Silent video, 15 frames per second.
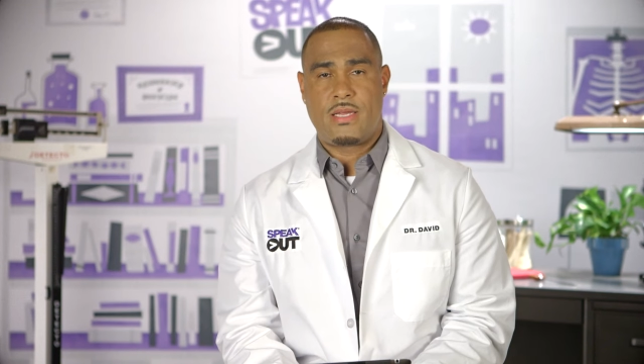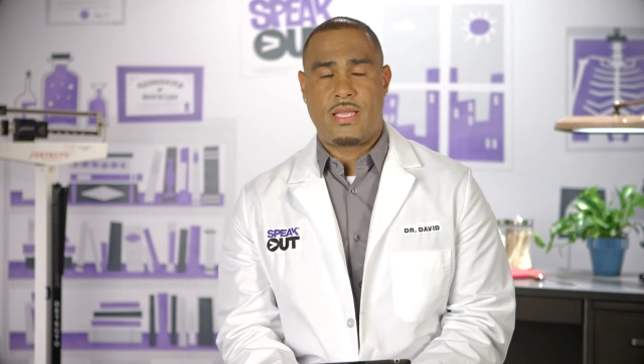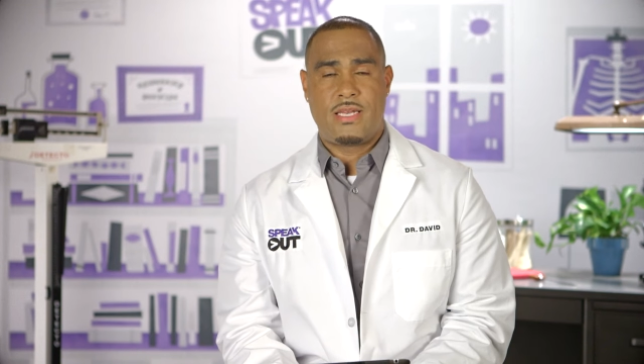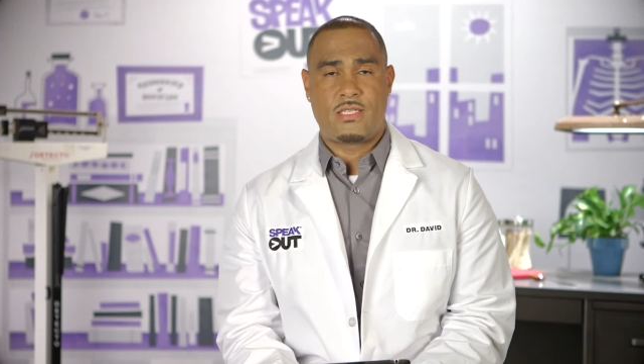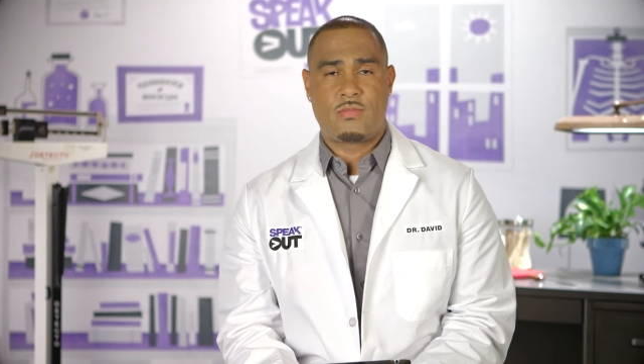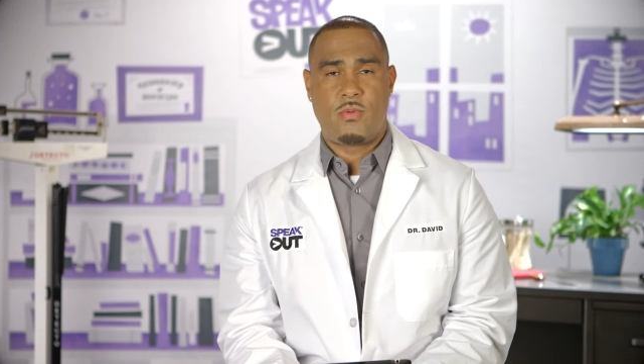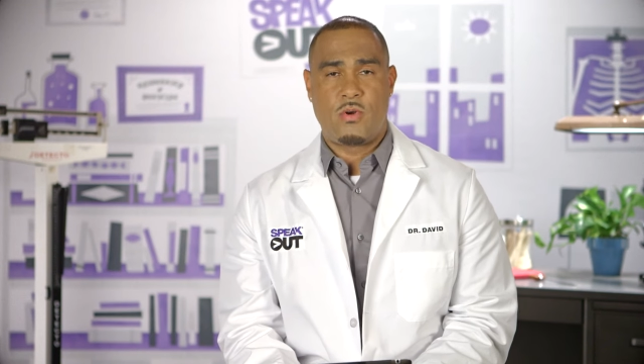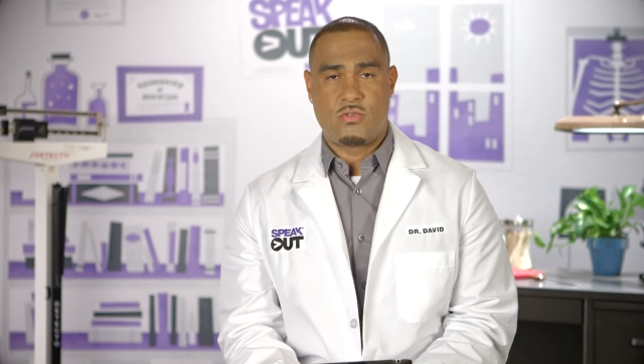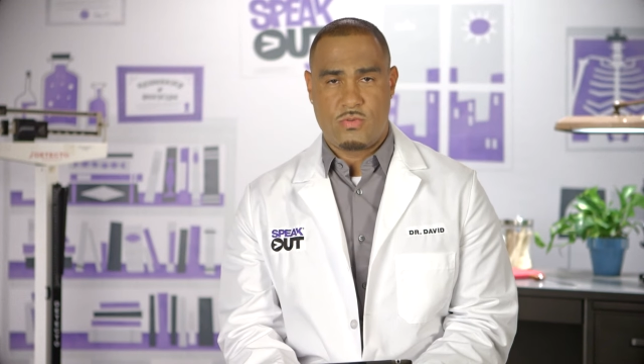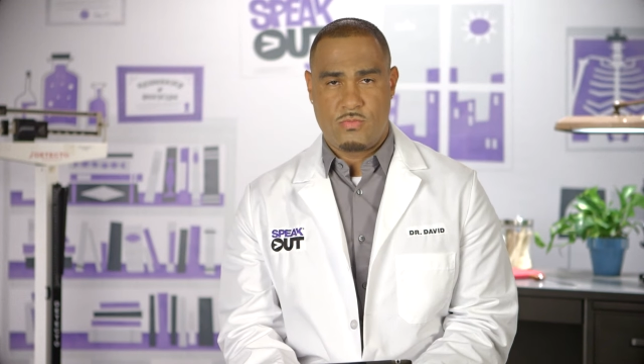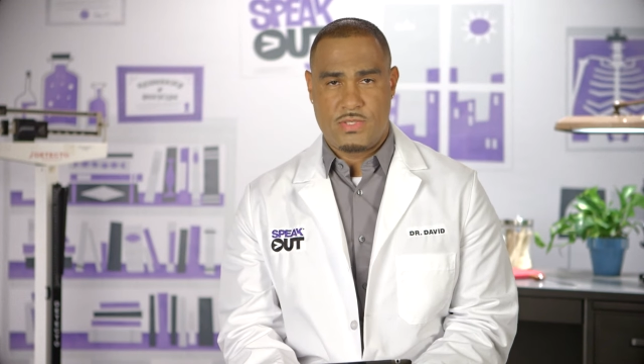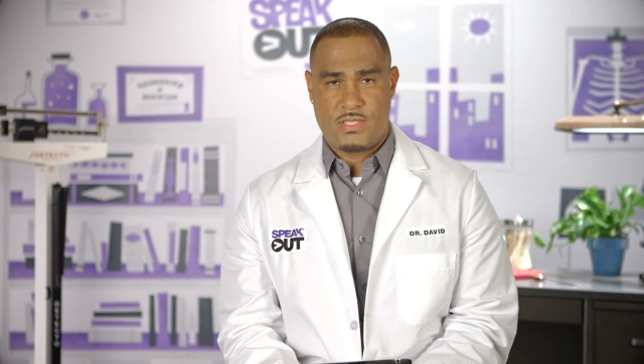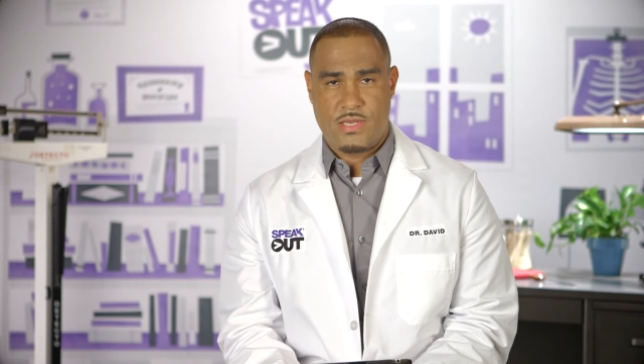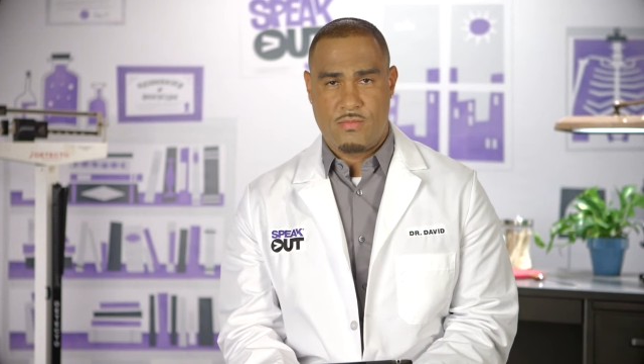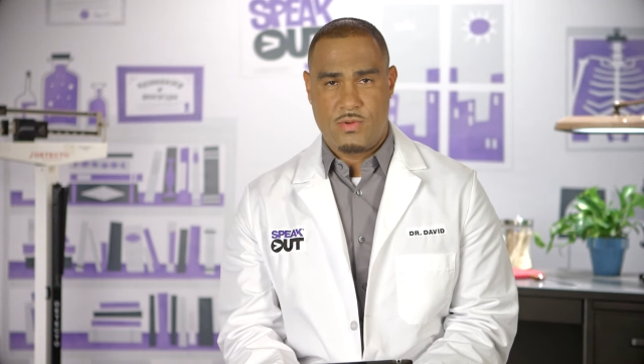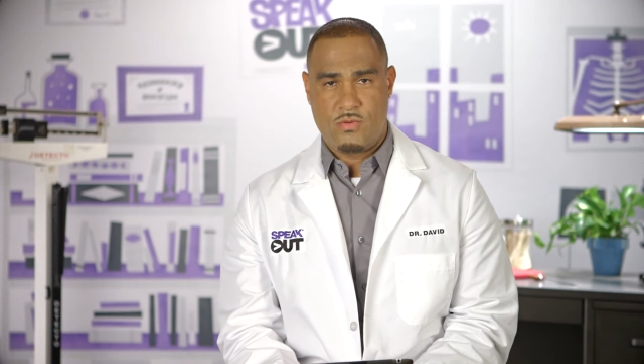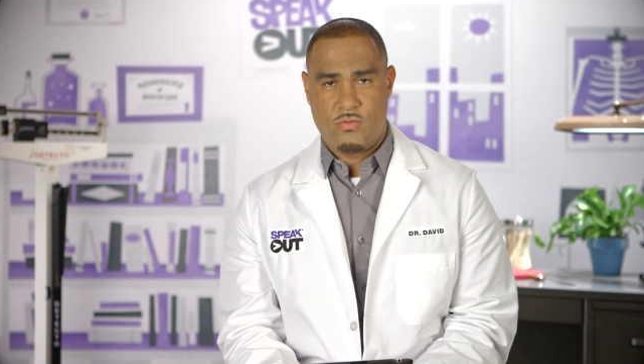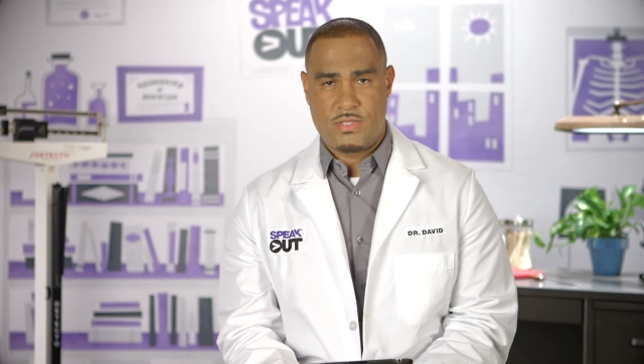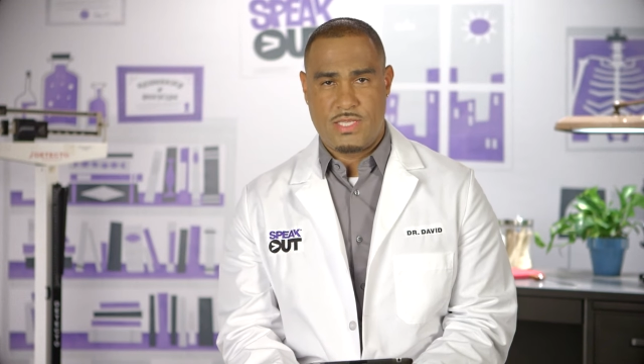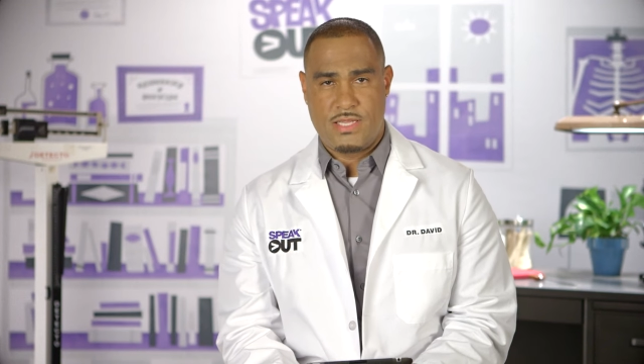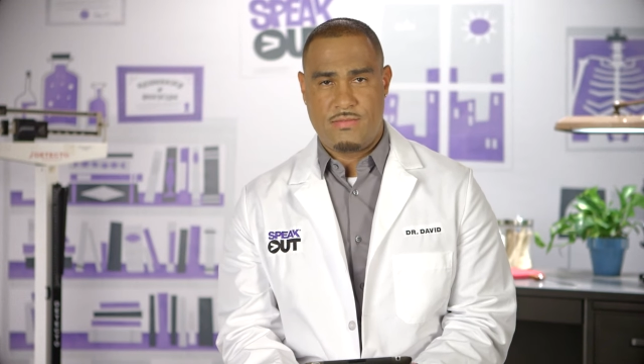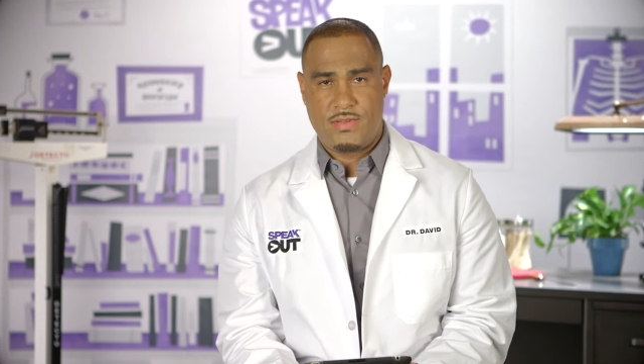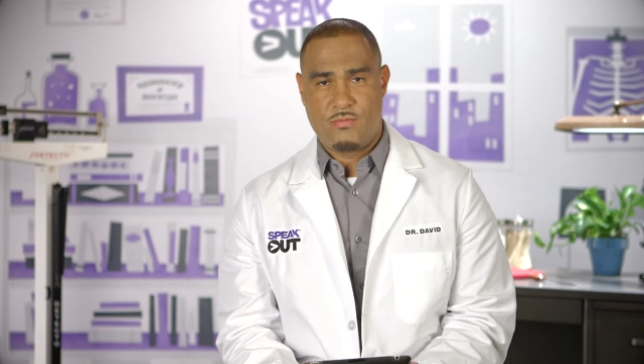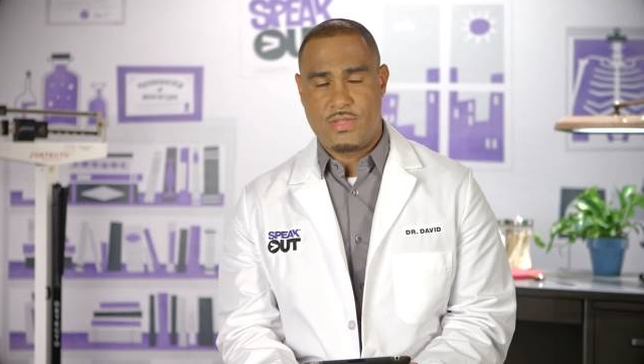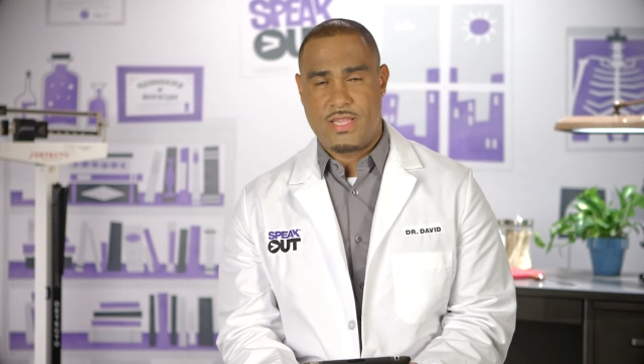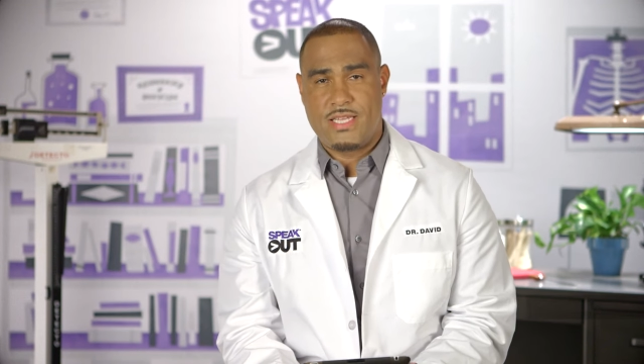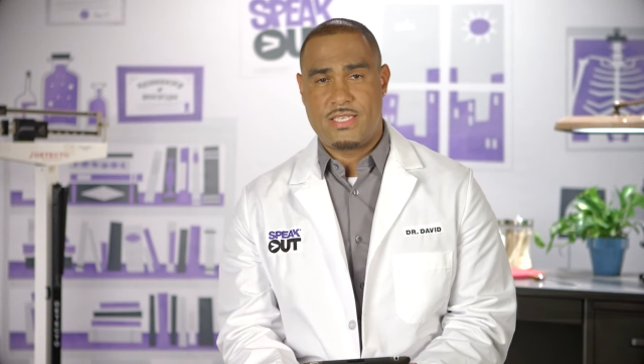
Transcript: get exposure with someone who is living with